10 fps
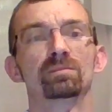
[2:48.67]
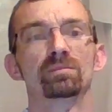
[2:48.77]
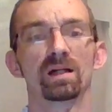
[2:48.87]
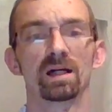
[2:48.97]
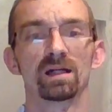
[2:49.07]

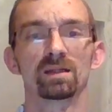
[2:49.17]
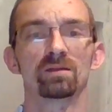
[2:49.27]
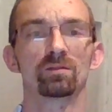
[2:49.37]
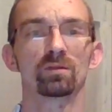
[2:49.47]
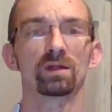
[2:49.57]
but
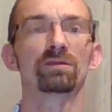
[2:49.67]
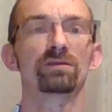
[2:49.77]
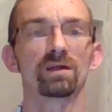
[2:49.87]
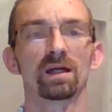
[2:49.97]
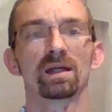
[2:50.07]
we
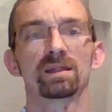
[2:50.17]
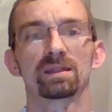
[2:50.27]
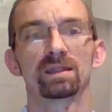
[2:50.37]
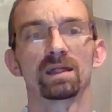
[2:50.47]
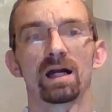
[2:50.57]
feel like
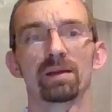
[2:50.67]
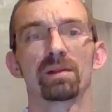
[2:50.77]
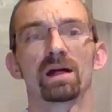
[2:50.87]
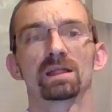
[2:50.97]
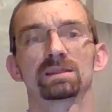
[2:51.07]
the
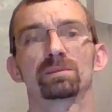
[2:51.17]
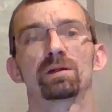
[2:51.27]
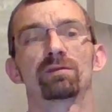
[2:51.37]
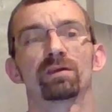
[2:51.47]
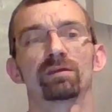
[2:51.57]
iPad is the
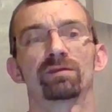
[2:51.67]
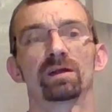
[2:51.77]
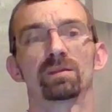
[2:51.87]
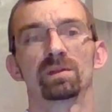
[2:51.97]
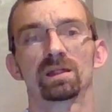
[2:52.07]
perfect
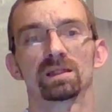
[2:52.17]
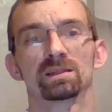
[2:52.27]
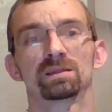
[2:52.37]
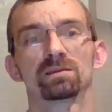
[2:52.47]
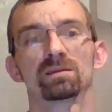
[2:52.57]
fit
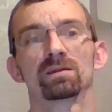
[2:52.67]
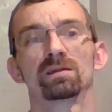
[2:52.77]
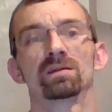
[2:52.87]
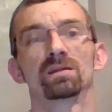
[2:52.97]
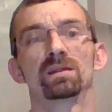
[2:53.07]
because
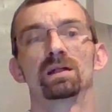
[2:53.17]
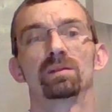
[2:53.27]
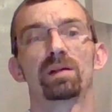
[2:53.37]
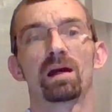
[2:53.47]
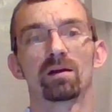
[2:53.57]

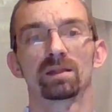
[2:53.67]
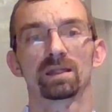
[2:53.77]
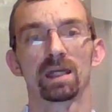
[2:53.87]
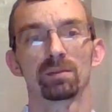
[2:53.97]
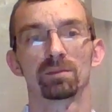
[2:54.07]
the power and
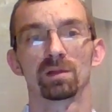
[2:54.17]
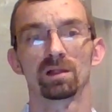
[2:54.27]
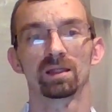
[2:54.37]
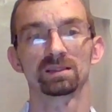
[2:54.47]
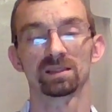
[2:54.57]
the
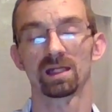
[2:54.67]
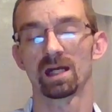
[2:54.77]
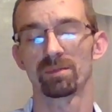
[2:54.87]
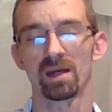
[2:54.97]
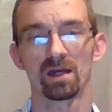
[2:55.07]
capabilities of the
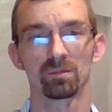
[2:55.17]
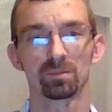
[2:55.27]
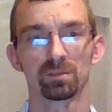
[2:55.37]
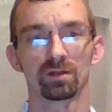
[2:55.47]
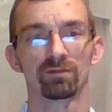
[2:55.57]
iPad
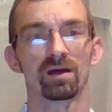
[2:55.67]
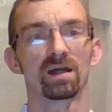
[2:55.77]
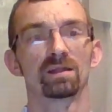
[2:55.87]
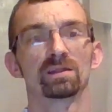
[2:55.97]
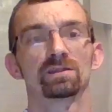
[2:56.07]

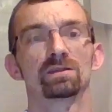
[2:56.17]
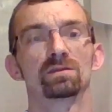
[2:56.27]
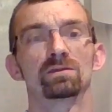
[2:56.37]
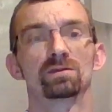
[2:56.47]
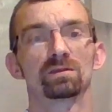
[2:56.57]
provide the
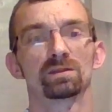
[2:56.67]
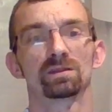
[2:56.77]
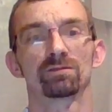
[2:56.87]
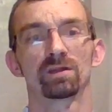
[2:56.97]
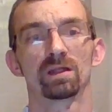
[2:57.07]
students
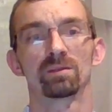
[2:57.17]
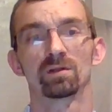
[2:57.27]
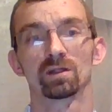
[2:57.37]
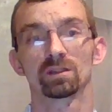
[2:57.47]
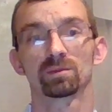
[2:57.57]
the freedom
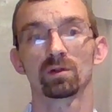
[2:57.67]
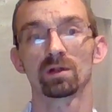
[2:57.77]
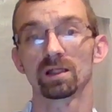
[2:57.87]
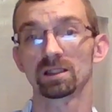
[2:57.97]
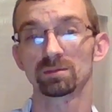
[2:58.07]
to
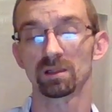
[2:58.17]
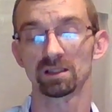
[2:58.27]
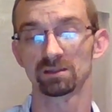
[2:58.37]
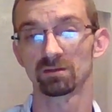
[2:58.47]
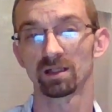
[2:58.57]
explore and
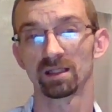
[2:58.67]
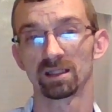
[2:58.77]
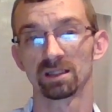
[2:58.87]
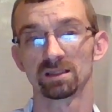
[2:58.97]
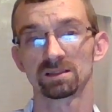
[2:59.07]
express new
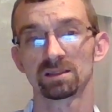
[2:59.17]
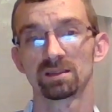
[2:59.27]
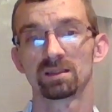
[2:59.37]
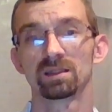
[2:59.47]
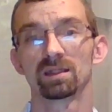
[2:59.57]
ideas
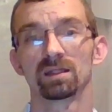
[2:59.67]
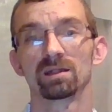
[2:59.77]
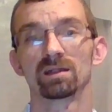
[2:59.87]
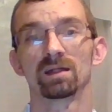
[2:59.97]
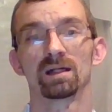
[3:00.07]

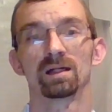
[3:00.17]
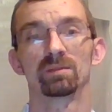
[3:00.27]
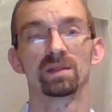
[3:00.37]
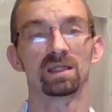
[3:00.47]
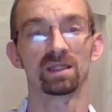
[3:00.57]

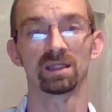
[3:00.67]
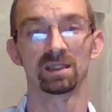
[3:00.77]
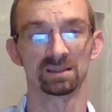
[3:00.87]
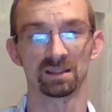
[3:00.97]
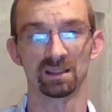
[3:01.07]
in an
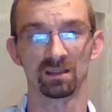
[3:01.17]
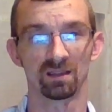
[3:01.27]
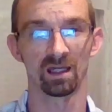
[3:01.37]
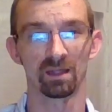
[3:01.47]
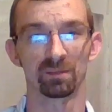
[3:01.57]
instant.
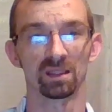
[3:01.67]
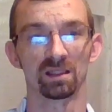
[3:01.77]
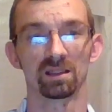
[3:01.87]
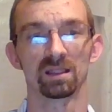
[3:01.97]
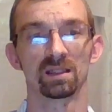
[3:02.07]

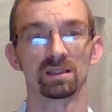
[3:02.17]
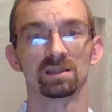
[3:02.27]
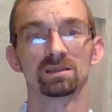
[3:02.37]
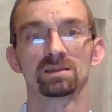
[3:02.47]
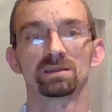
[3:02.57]
It
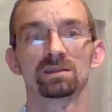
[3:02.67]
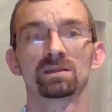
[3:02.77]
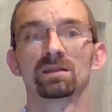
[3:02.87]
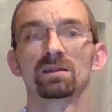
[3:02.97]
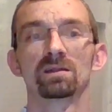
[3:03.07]
is
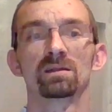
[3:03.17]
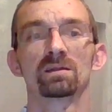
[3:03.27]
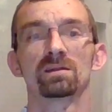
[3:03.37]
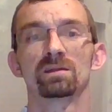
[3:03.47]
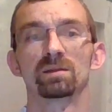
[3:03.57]

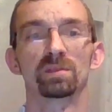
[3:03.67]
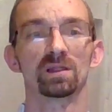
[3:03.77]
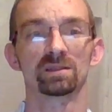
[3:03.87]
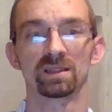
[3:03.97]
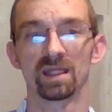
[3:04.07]
the
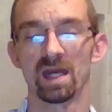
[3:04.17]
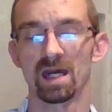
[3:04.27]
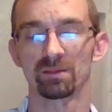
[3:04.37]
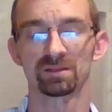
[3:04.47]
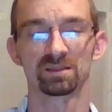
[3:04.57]
built-in
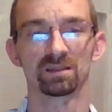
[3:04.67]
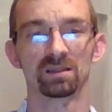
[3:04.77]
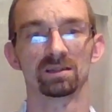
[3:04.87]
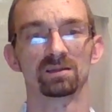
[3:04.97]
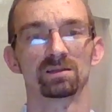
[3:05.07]
apps,
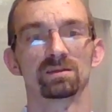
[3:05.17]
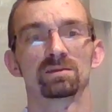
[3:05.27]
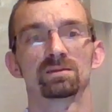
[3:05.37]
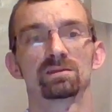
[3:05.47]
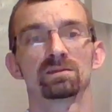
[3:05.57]
the
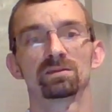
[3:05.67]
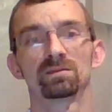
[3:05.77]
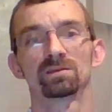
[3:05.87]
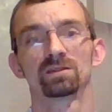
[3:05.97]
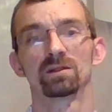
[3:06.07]

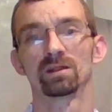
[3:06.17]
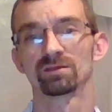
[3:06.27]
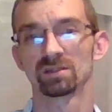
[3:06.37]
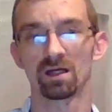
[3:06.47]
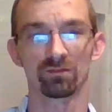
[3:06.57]

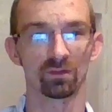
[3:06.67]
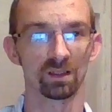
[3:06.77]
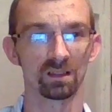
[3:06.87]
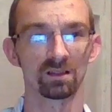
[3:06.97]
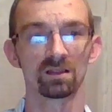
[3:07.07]
intuitive
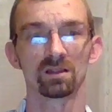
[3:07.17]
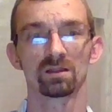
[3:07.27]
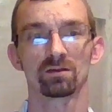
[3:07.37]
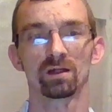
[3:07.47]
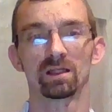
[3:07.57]
software
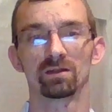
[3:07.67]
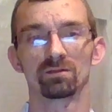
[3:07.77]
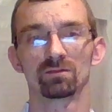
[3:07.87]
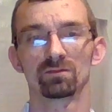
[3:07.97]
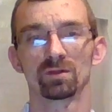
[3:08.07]
create
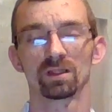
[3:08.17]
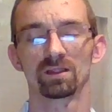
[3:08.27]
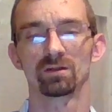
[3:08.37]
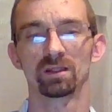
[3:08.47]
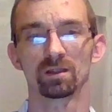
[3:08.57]
a really
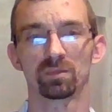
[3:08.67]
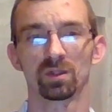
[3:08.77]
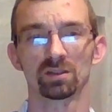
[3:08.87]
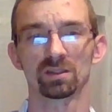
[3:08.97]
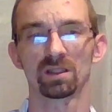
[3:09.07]
unique,
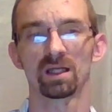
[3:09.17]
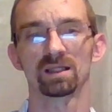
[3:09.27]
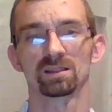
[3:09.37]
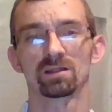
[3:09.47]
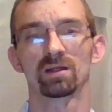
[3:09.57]

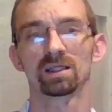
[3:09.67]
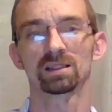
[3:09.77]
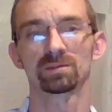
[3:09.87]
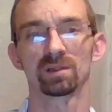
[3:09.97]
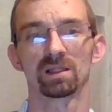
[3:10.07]
personalized learning
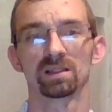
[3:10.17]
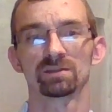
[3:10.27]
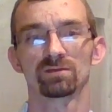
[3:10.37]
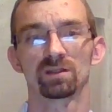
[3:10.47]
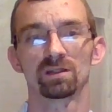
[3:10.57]

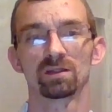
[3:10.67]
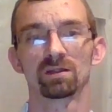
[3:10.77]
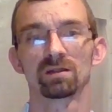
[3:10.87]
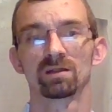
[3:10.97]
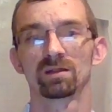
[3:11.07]
experience for